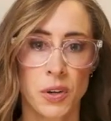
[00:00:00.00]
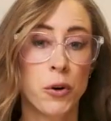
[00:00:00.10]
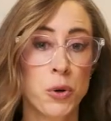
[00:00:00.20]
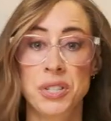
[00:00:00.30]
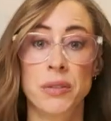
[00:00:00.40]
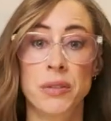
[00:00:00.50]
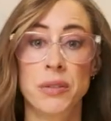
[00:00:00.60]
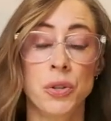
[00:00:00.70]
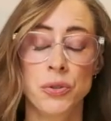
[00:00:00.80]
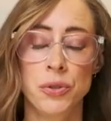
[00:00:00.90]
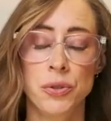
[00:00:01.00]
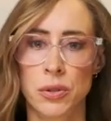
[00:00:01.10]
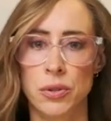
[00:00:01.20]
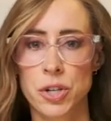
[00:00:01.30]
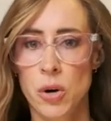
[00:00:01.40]
first of all,
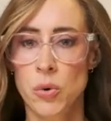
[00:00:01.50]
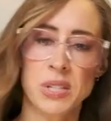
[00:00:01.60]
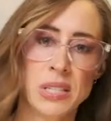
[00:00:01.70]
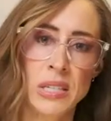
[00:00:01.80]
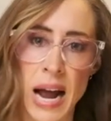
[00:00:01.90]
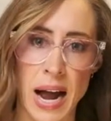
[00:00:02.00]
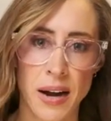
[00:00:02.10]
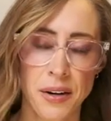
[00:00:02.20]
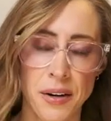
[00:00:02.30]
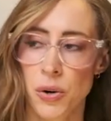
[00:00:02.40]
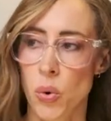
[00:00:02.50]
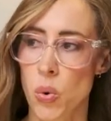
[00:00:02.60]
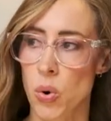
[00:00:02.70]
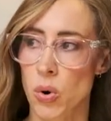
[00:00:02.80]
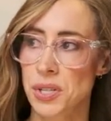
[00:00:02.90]
don't snack
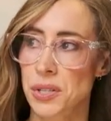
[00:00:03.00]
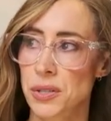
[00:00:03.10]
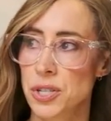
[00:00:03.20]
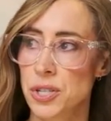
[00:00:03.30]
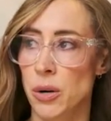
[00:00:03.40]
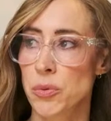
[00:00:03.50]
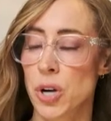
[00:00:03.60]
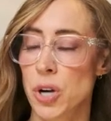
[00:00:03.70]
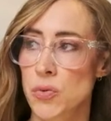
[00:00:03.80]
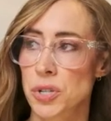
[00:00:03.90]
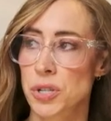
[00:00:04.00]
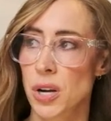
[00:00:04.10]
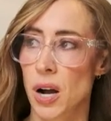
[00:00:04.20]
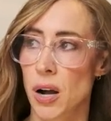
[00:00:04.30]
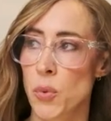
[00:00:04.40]
or, you know, don't,
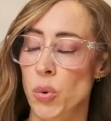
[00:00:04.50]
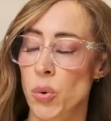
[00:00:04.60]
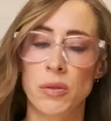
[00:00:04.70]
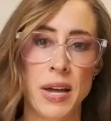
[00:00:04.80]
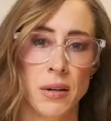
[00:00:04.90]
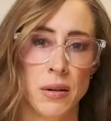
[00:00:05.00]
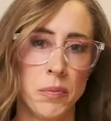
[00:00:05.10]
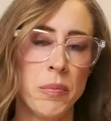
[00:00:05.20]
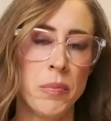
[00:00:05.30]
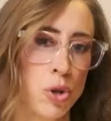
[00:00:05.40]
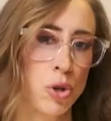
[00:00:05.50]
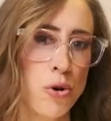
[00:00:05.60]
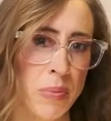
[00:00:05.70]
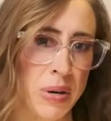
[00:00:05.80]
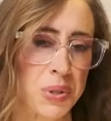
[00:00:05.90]
um, or like make sure
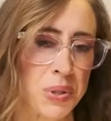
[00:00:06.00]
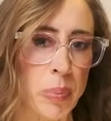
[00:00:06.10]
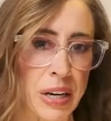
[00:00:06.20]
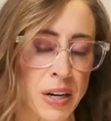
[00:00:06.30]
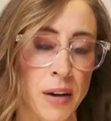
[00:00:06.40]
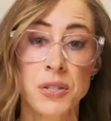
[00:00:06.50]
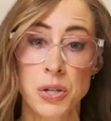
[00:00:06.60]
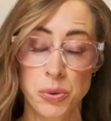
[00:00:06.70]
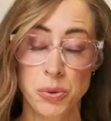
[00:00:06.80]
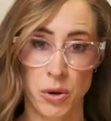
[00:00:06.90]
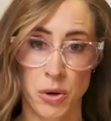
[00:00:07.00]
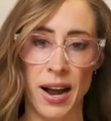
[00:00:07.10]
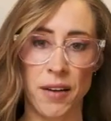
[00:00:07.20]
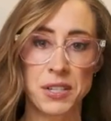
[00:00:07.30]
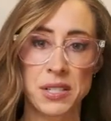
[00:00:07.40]
your meals are big enough so you don't
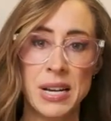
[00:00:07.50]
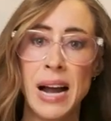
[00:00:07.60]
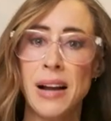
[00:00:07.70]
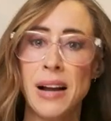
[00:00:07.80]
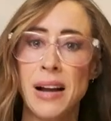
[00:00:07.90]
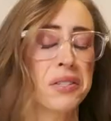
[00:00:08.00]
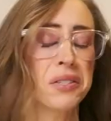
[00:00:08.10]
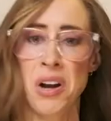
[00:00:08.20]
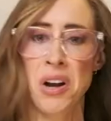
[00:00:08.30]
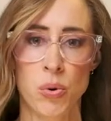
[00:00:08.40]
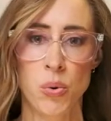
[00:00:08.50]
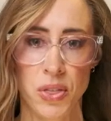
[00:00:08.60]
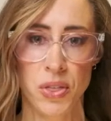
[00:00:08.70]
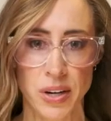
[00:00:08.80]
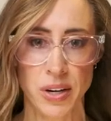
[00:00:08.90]
have to snack, that's not a whole
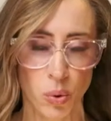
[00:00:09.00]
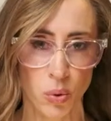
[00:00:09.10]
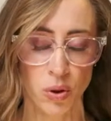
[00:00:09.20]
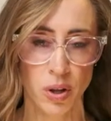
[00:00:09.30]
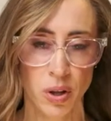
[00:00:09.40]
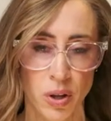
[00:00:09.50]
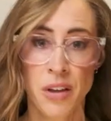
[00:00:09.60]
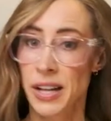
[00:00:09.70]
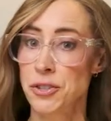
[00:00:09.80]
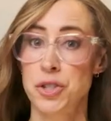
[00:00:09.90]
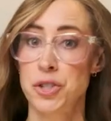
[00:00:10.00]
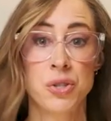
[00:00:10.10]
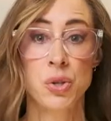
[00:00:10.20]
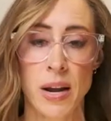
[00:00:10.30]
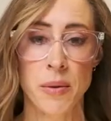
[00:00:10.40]
30 rule. That's
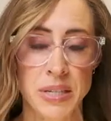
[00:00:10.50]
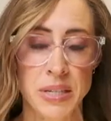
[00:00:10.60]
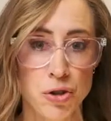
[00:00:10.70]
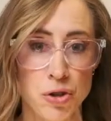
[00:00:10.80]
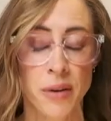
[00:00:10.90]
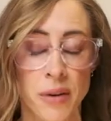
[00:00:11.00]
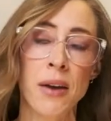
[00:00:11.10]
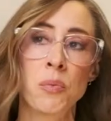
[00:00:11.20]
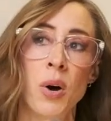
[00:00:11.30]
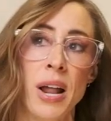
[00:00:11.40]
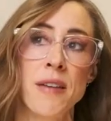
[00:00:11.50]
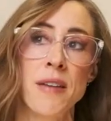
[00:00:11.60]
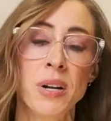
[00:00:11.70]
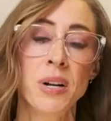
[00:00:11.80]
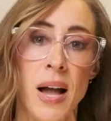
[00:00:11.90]
just a recommendation. And what I've
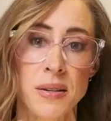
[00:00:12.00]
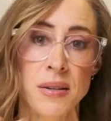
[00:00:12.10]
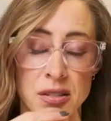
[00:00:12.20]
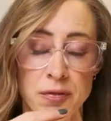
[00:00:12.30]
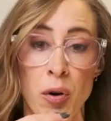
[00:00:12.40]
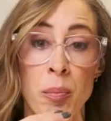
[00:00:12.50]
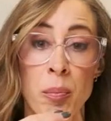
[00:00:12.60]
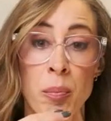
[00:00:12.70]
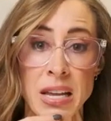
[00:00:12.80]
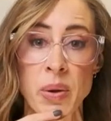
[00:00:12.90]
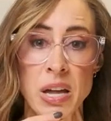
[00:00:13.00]
realized is for many